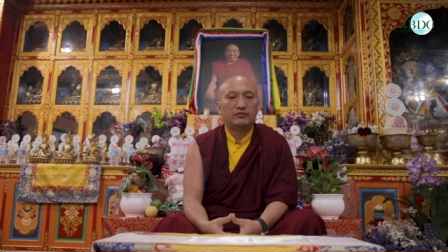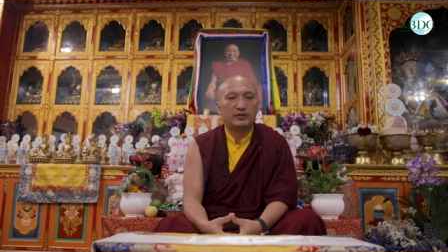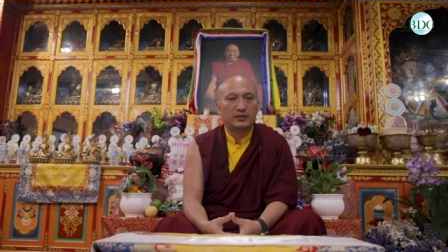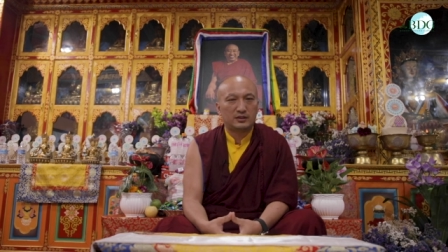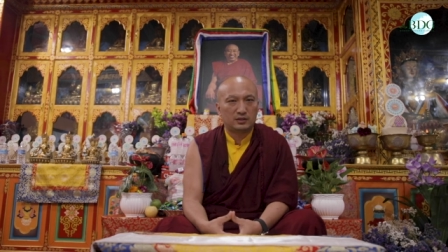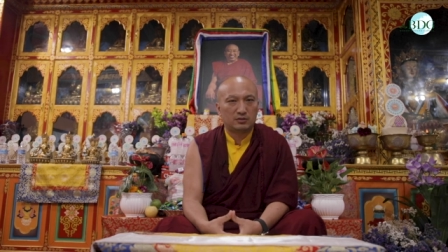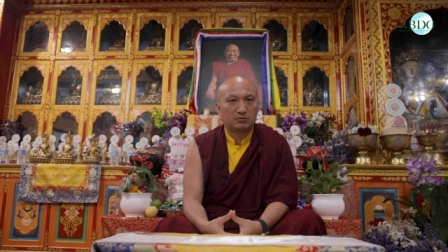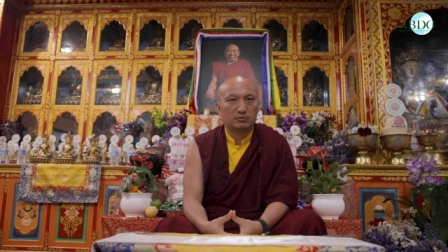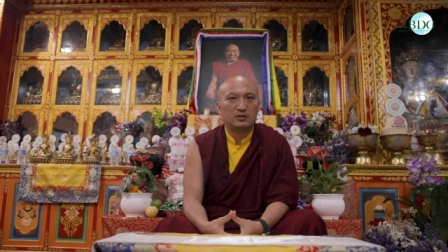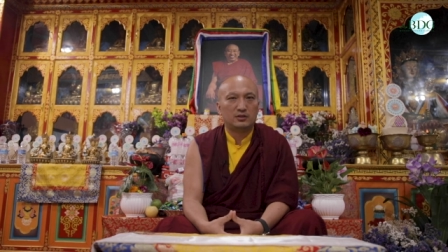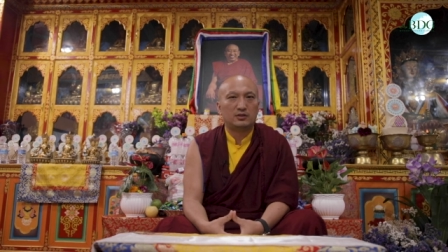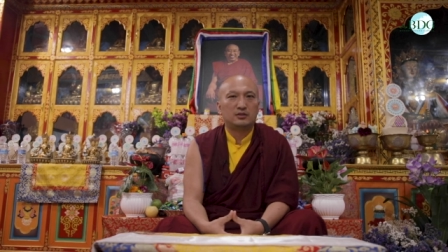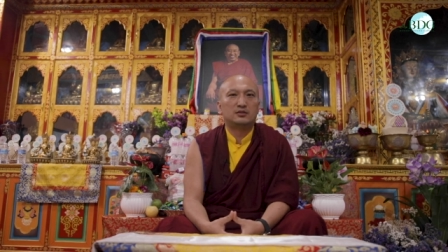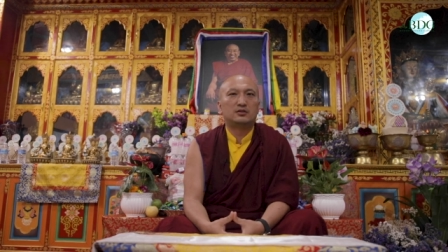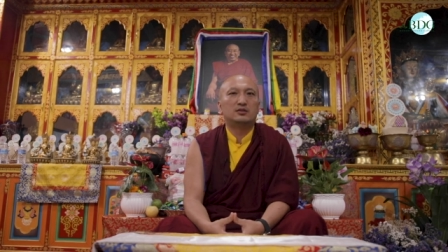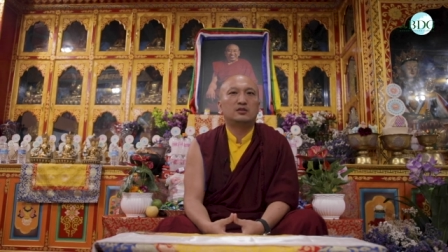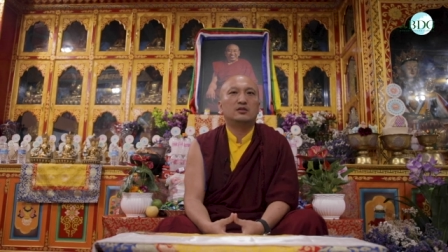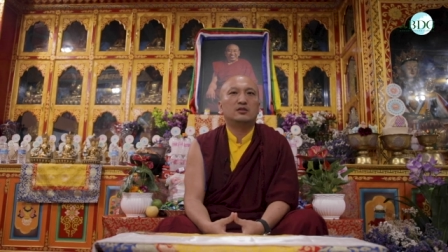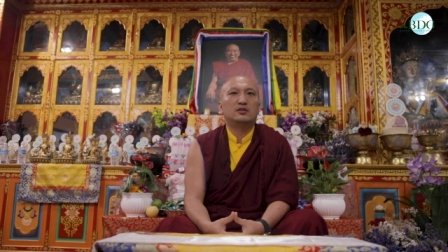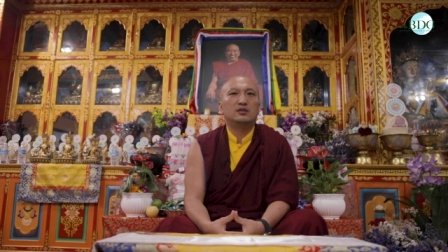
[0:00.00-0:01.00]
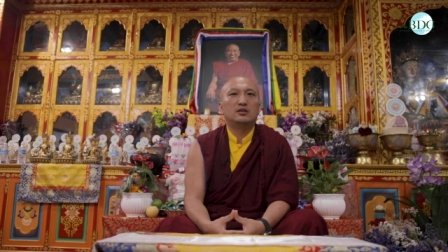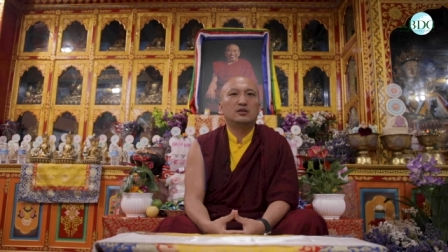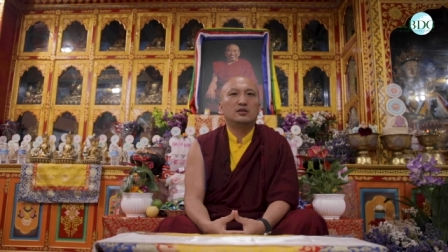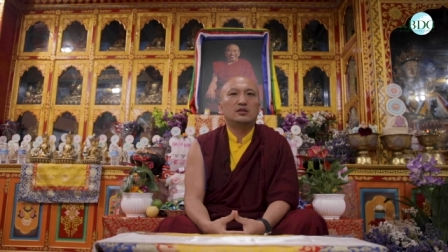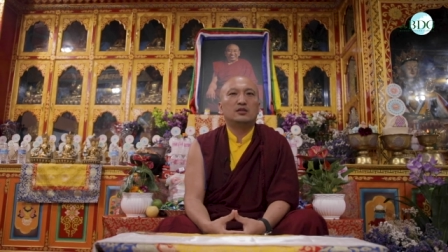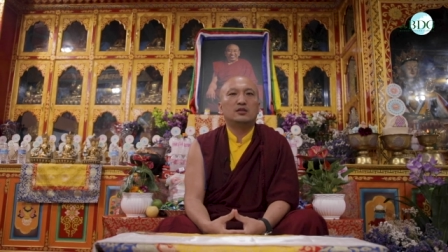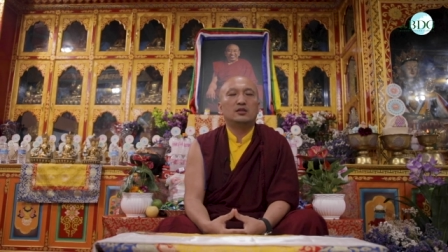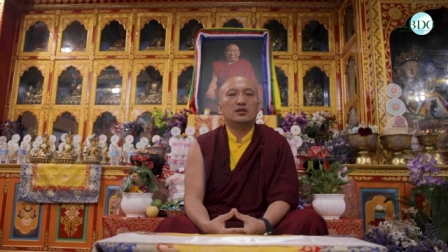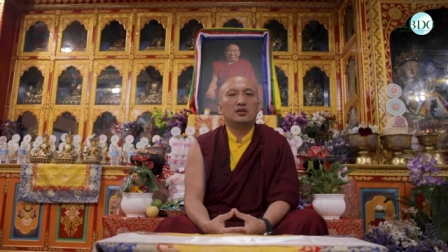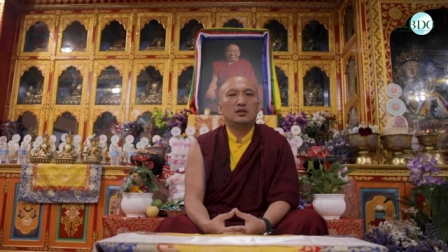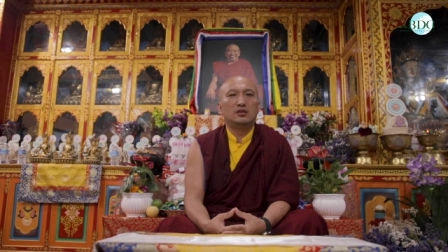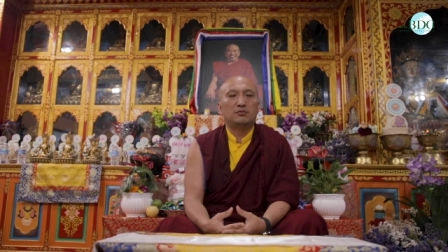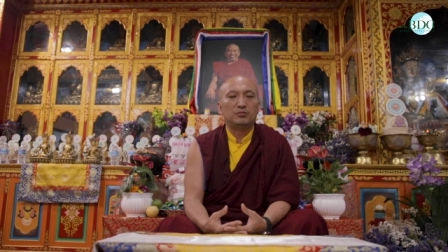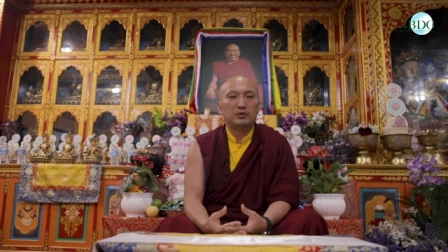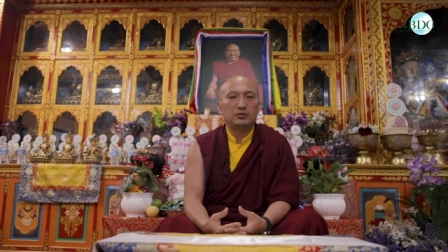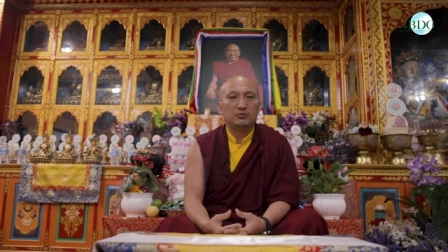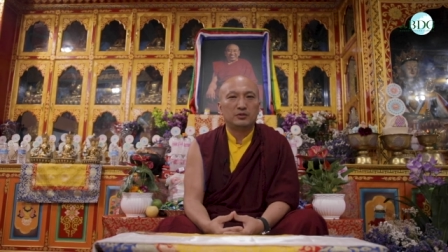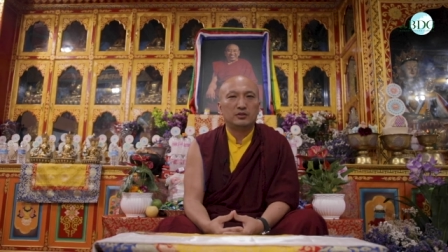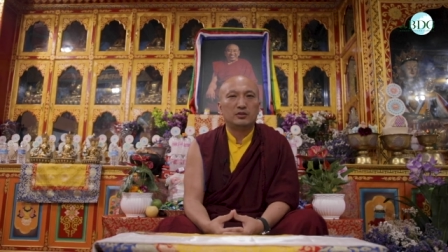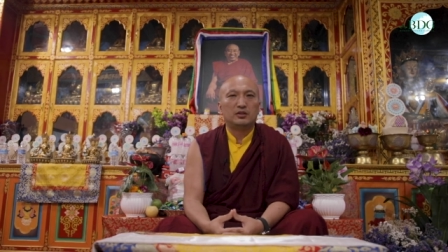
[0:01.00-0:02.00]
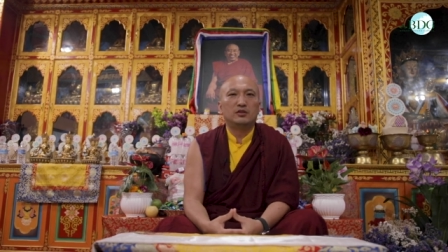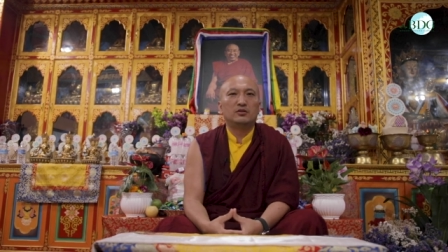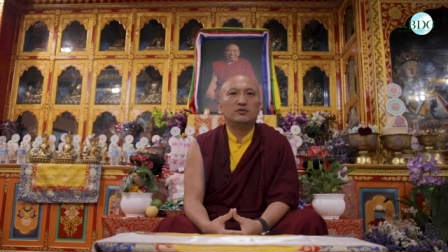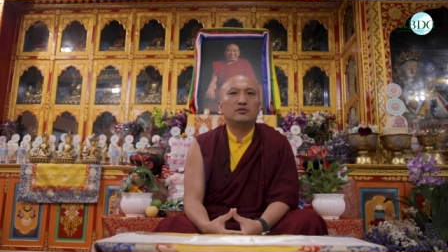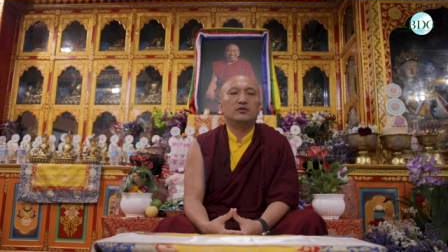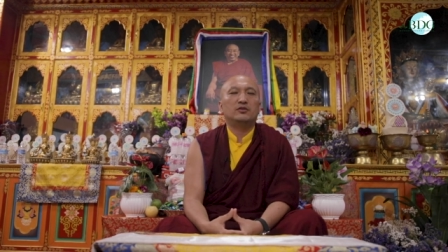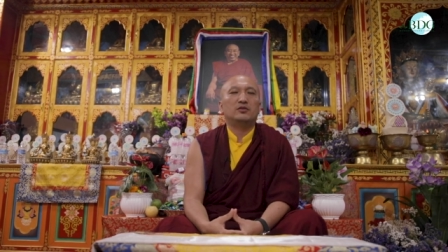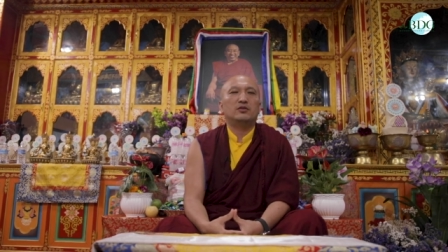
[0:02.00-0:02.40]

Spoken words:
festivals, be with their